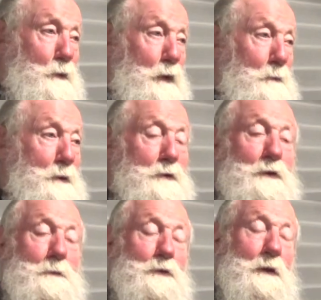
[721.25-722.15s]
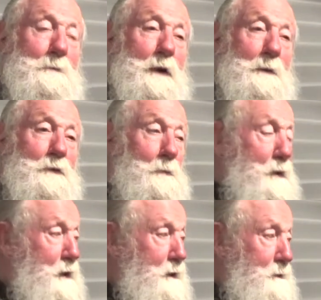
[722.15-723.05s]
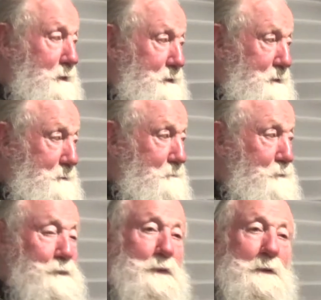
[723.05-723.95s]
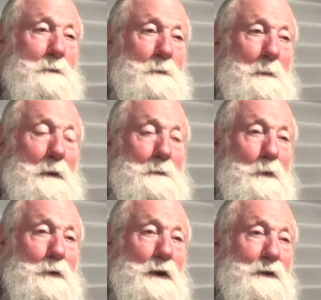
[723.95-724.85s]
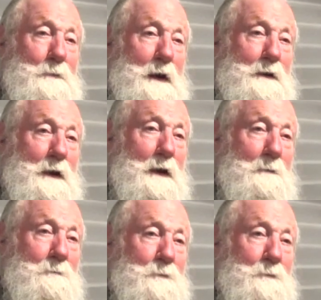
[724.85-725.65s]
well, because he would sometimes appear when people weren't expecting it